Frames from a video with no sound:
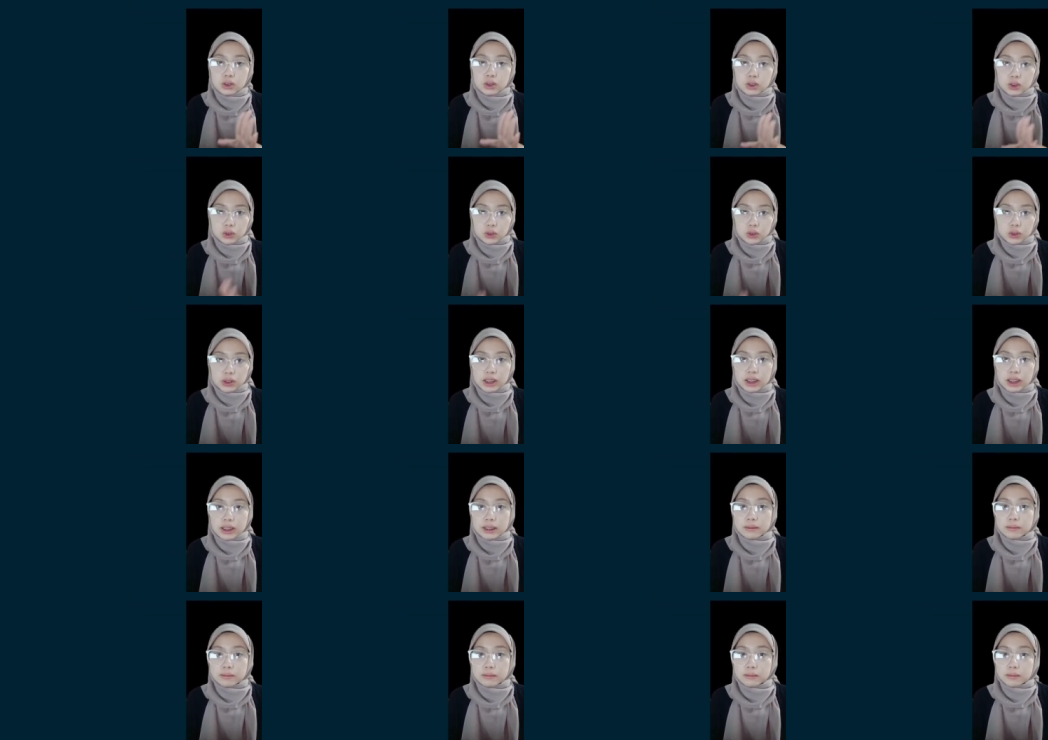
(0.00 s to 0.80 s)

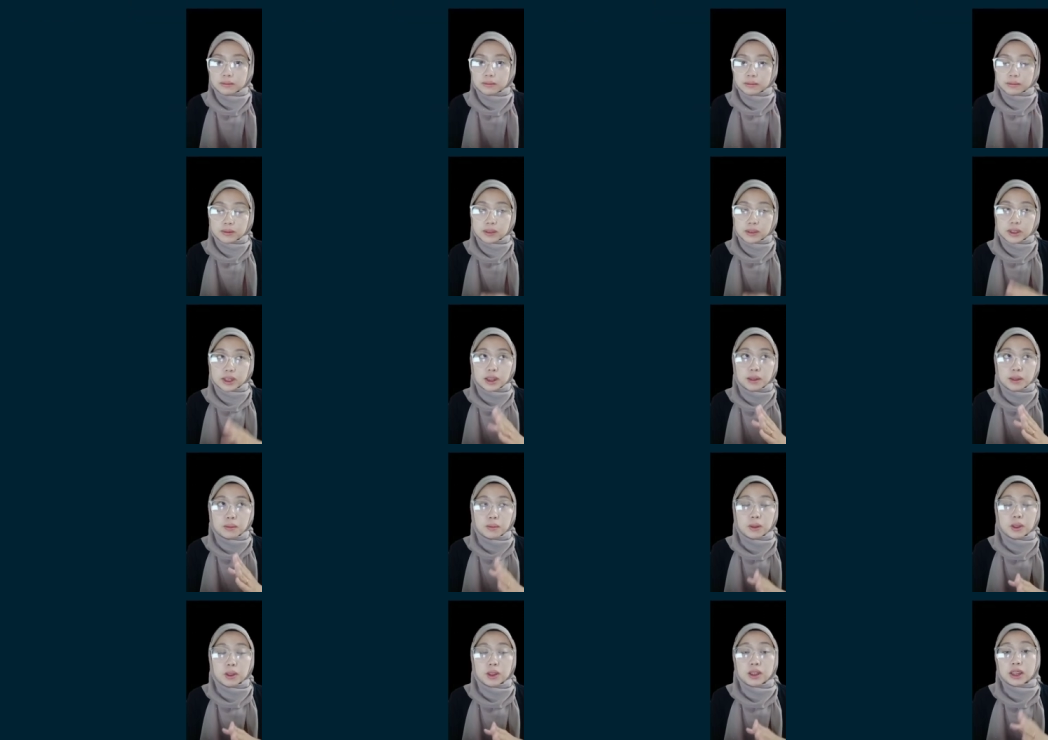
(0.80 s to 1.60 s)
controlling.
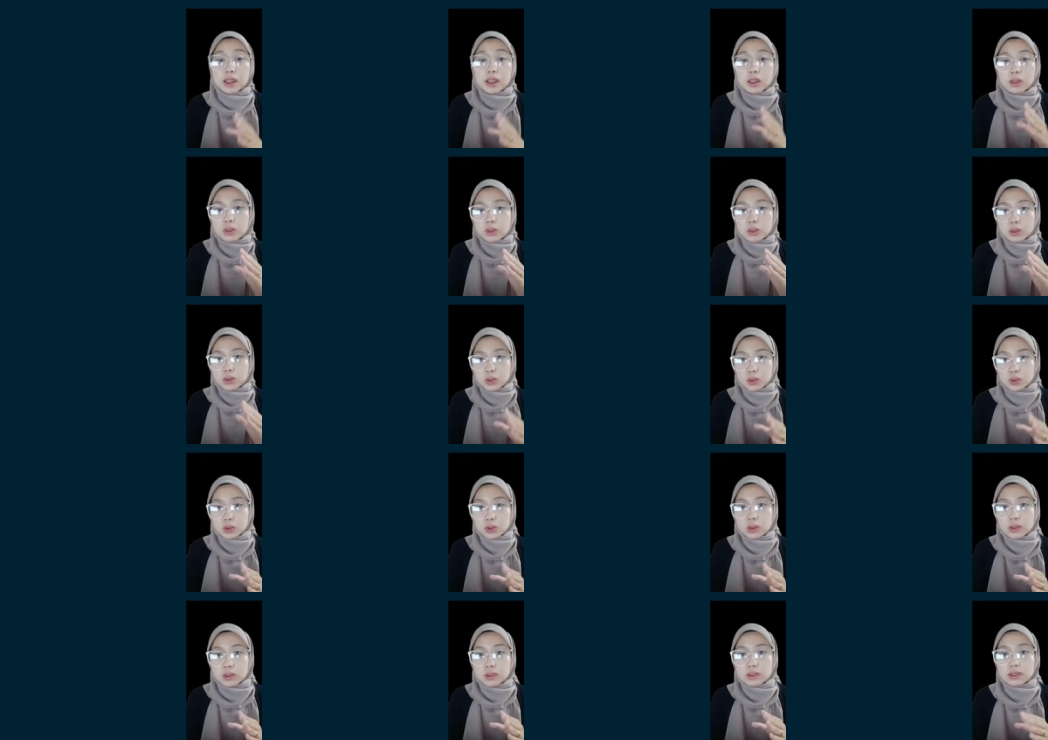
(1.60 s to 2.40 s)
Project
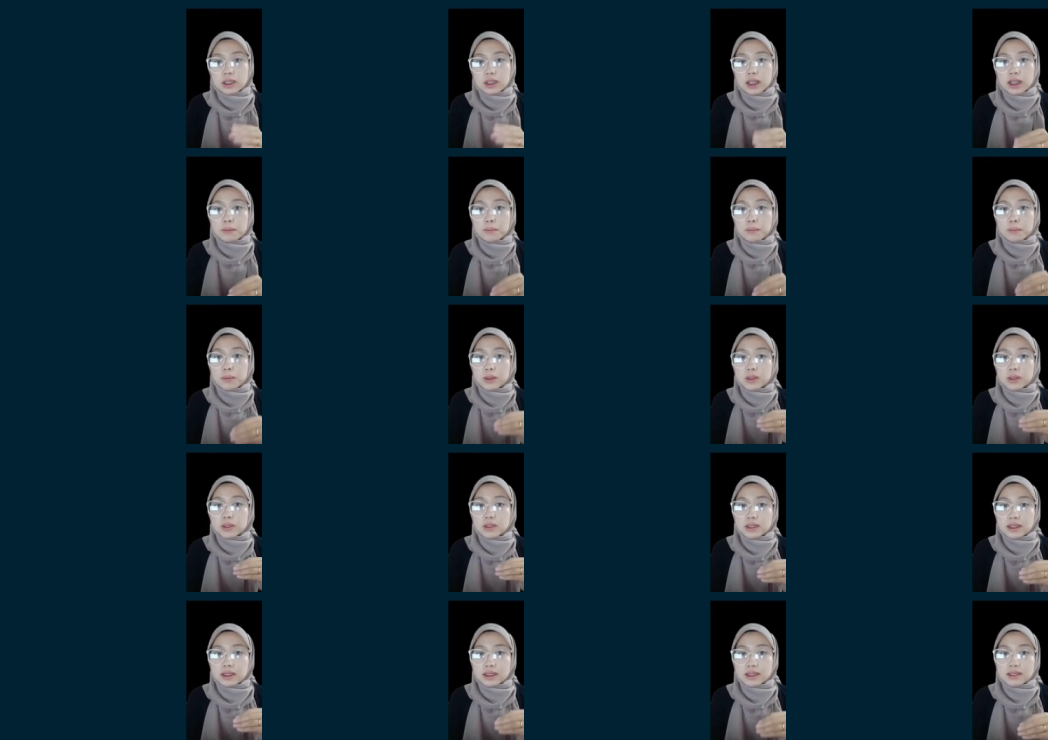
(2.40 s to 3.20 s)
controls are
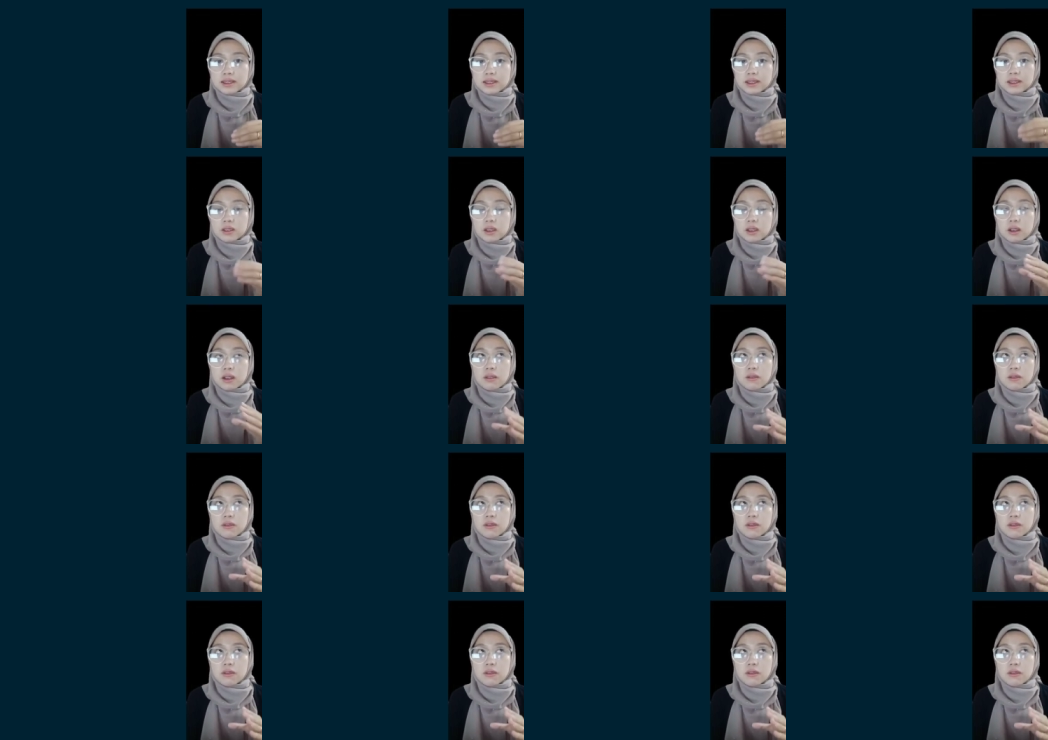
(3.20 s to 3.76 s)
processes